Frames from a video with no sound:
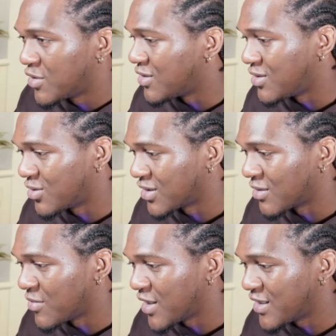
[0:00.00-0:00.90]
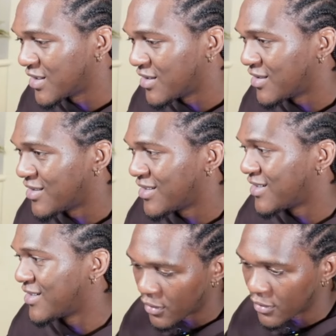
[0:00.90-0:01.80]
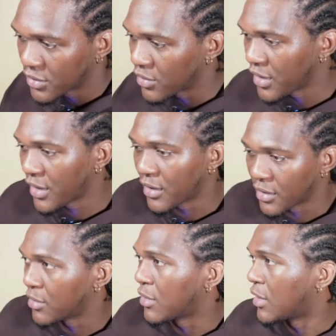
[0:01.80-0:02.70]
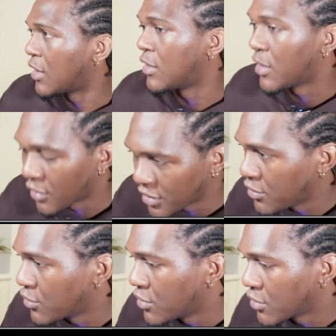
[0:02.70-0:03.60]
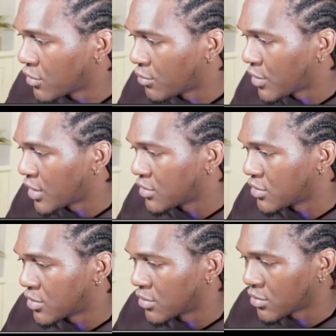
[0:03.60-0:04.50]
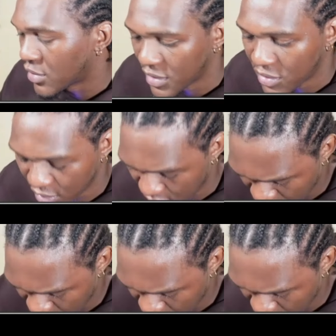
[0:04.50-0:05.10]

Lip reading: which is just amazing. So yeah, I already know the command, so let's